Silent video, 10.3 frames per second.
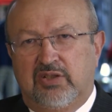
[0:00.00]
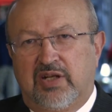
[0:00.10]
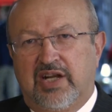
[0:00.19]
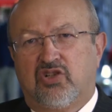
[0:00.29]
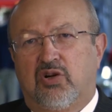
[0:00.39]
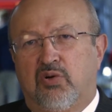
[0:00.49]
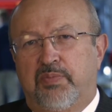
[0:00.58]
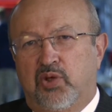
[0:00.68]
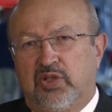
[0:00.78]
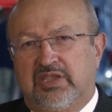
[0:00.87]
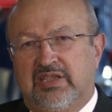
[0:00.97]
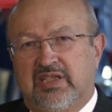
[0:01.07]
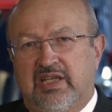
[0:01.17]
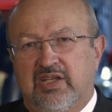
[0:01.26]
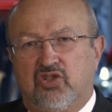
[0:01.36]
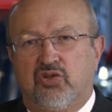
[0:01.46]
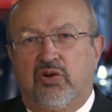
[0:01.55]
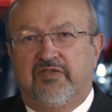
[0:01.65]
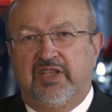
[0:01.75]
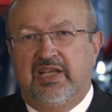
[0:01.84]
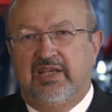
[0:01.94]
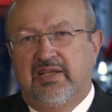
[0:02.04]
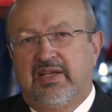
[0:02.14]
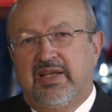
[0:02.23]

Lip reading: international community the issue of the